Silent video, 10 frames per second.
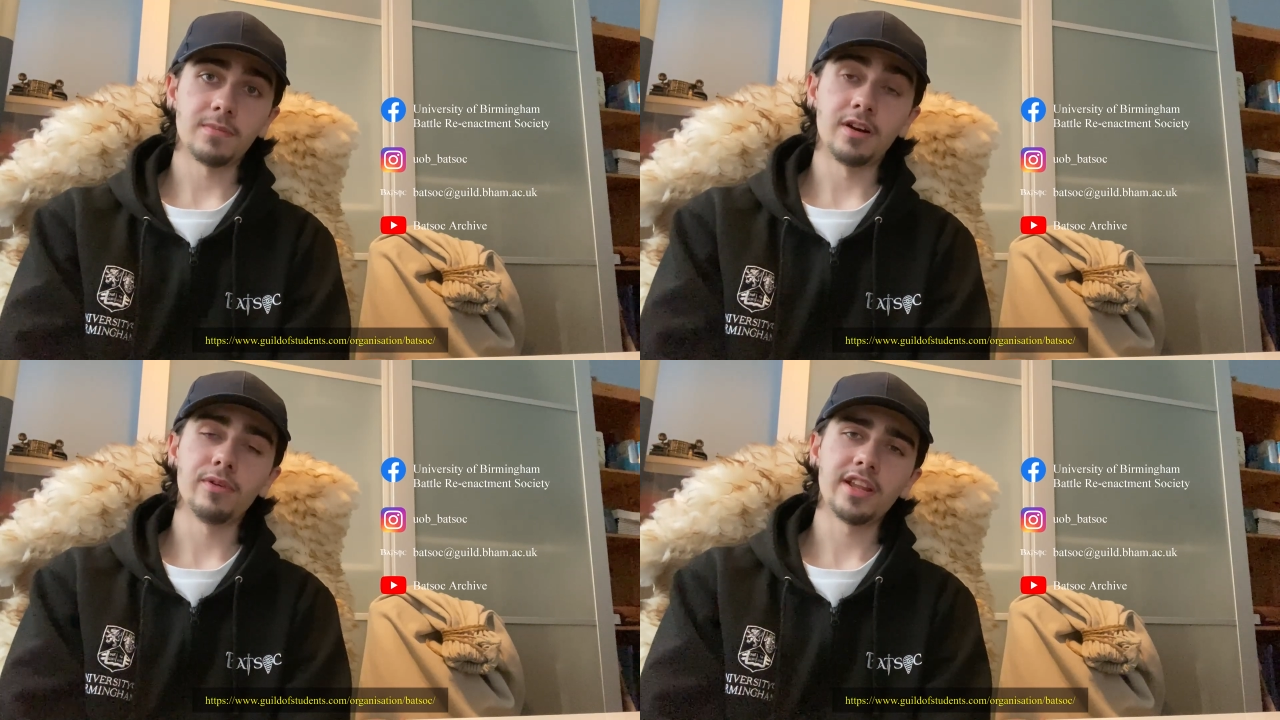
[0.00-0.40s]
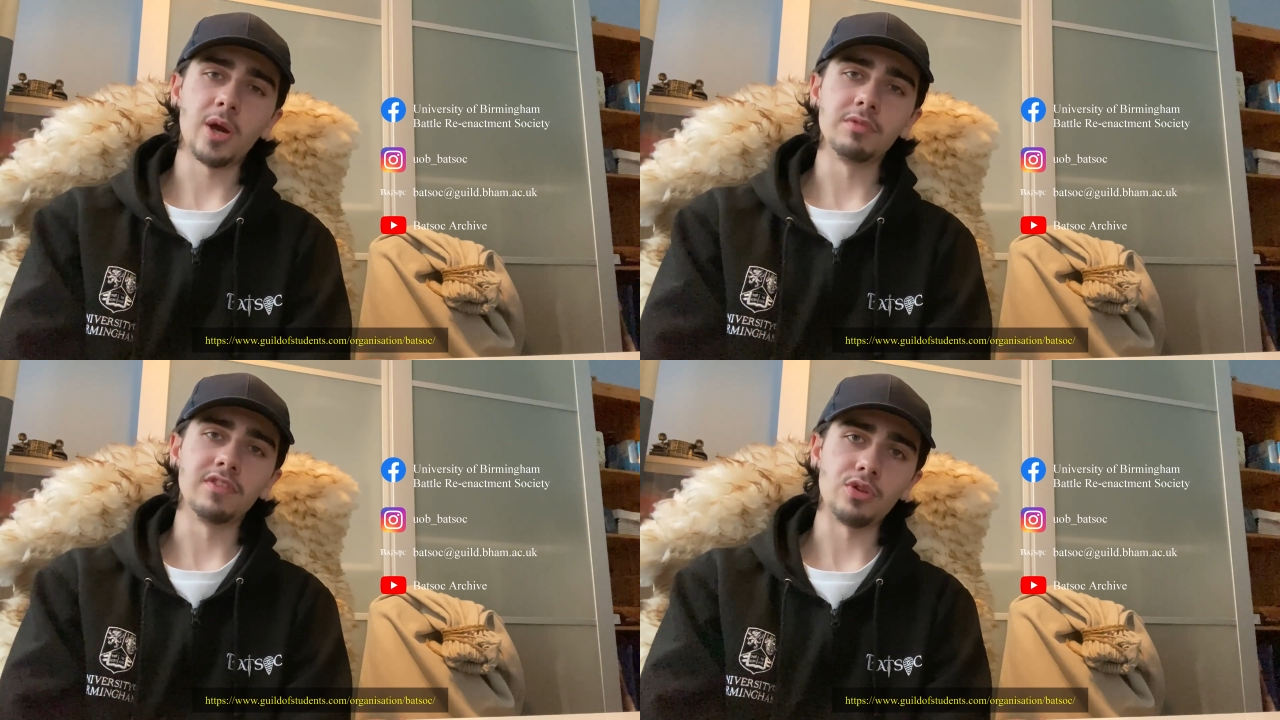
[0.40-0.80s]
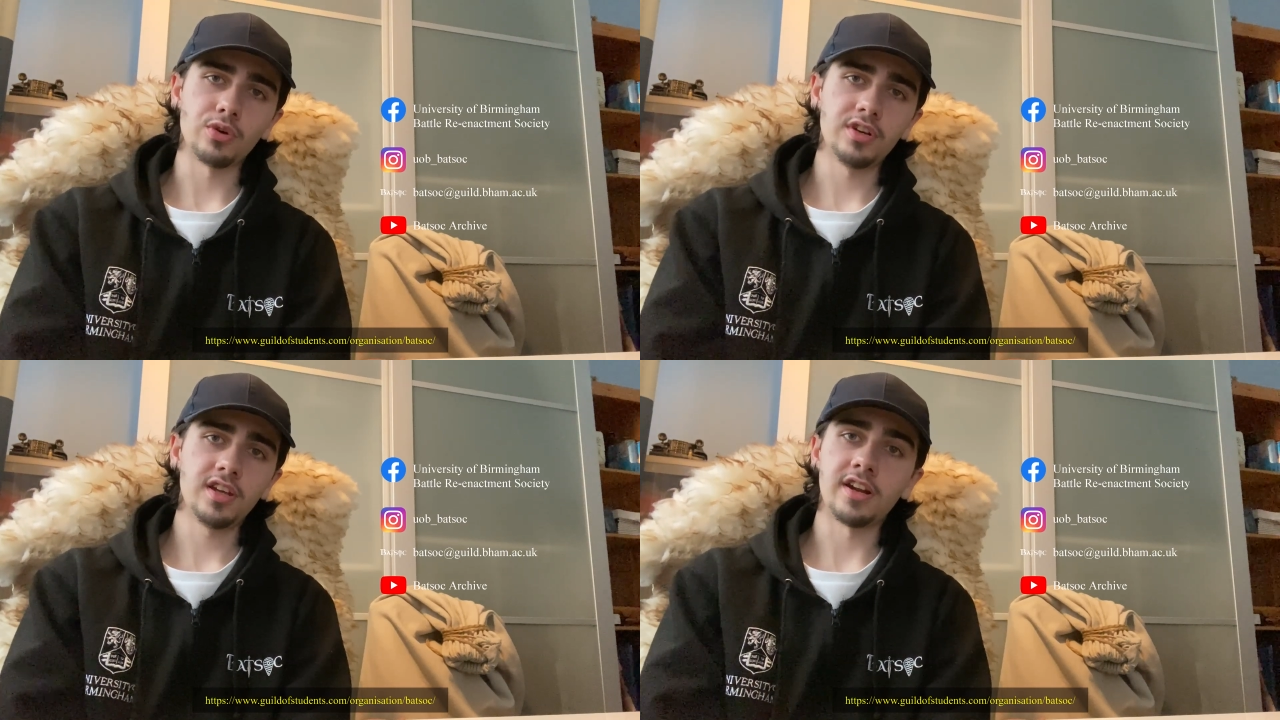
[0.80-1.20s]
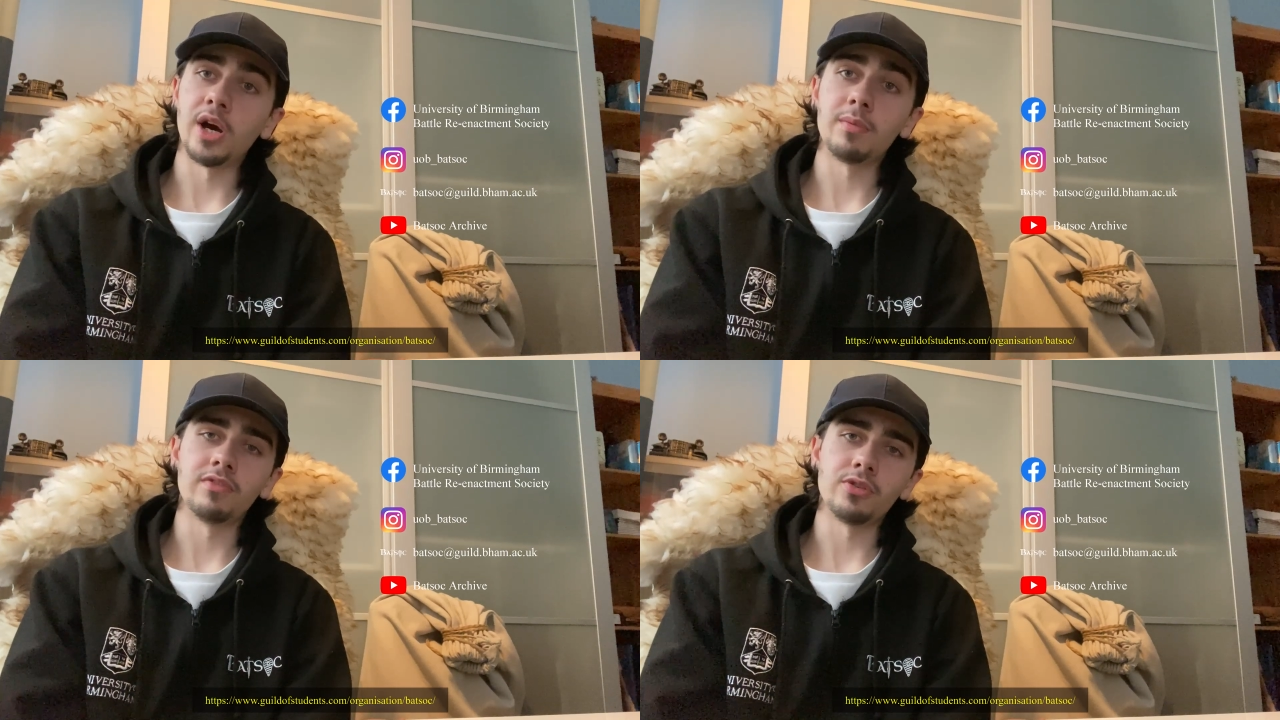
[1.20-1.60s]
I really hope you've enjoyed it, and I
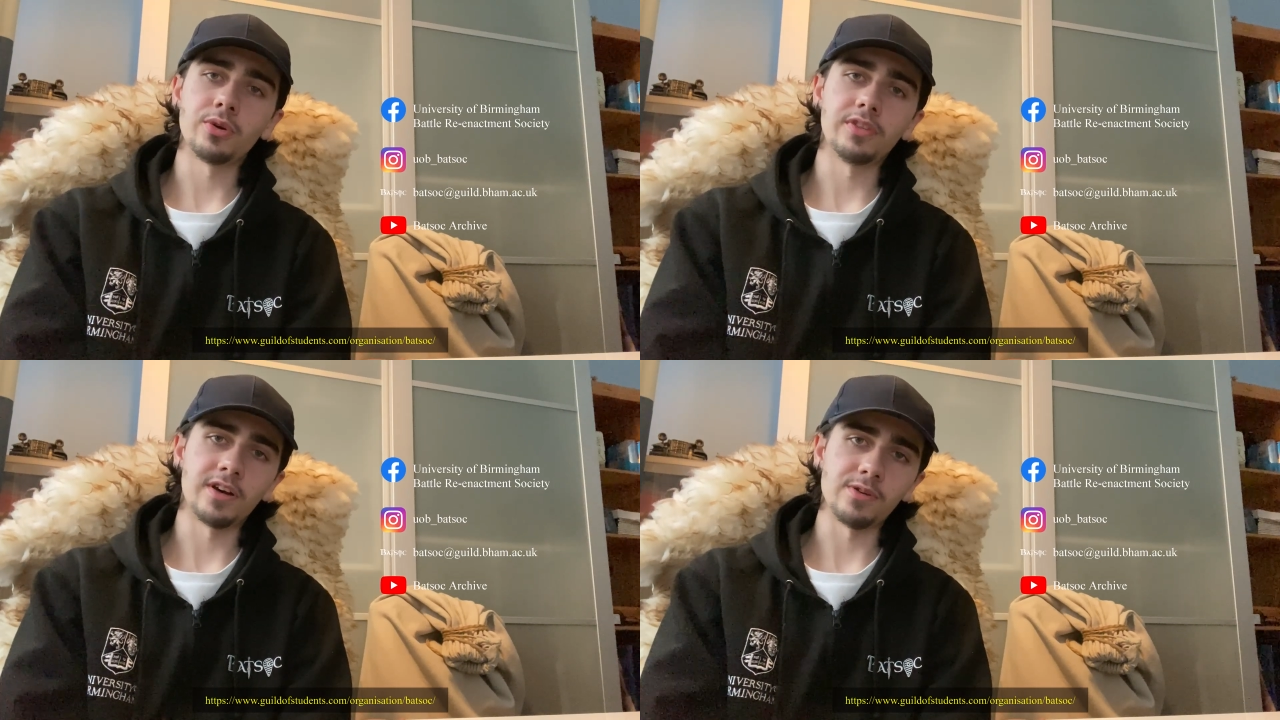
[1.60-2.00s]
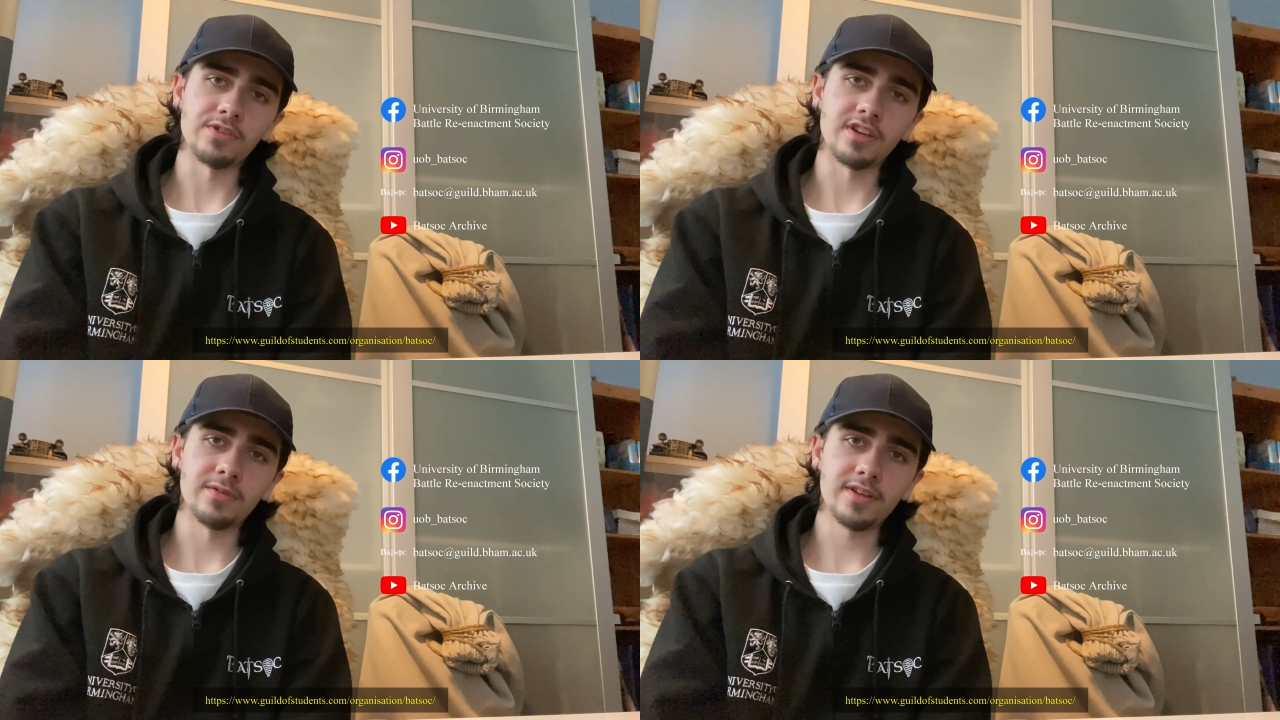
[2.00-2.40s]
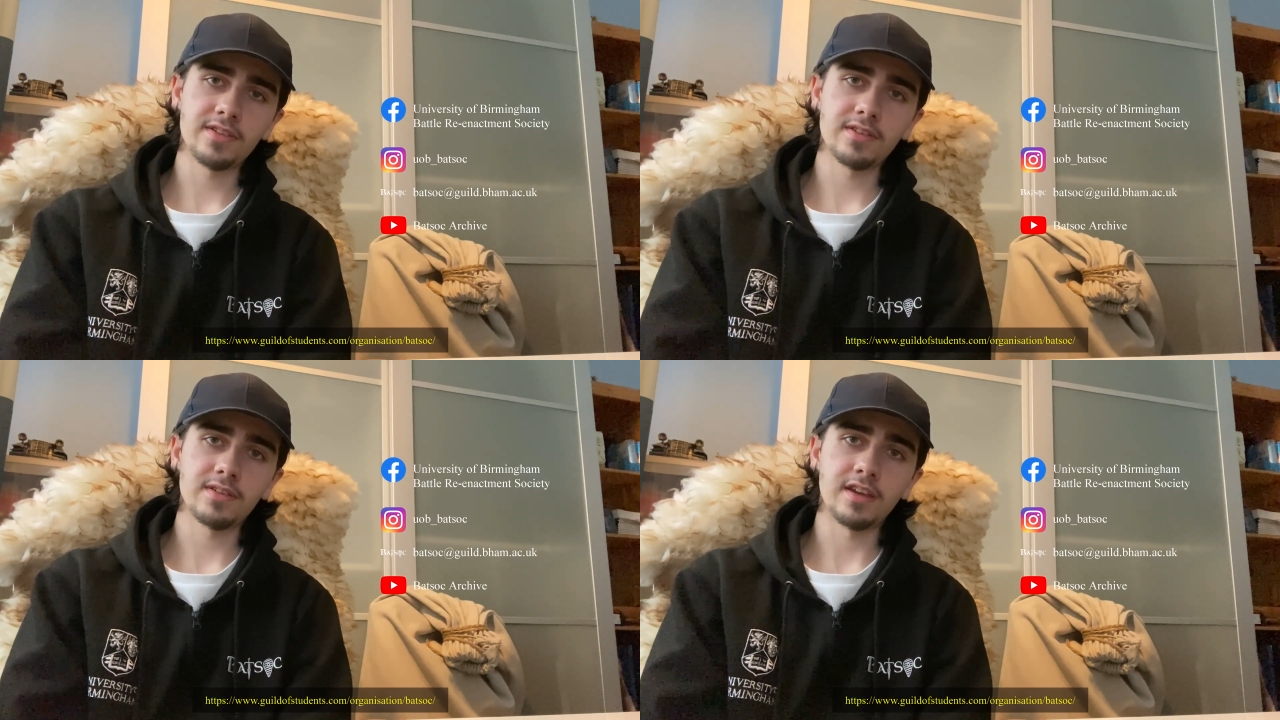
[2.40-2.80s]
hope you've enjoyed the whole series,